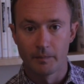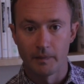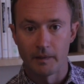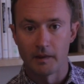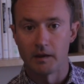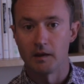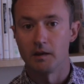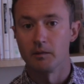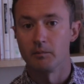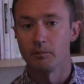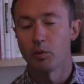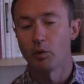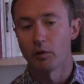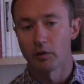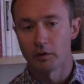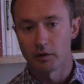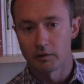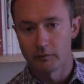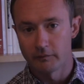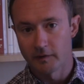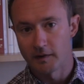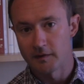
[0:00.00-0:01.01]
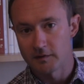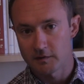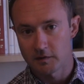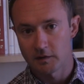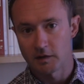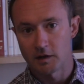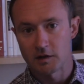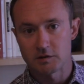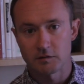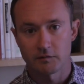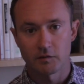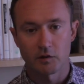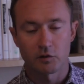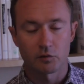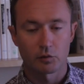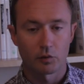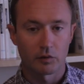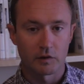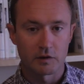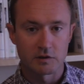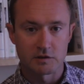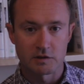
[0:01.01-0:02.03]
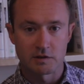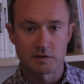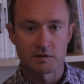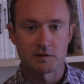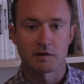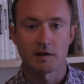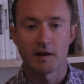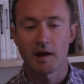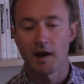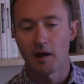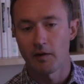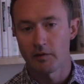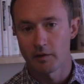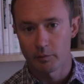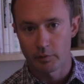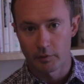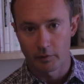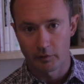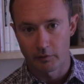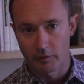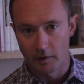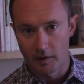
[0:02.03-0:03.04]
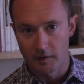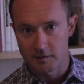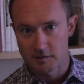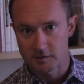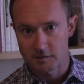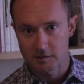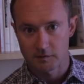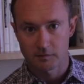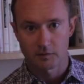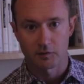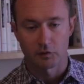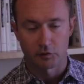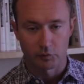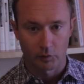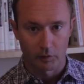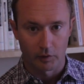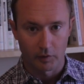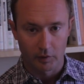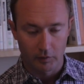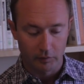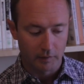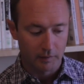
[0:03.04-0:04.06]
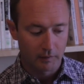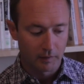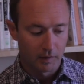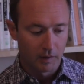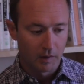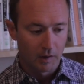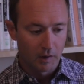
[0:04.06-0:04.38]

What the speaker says: the important events in each of these religions and how they progressed historically.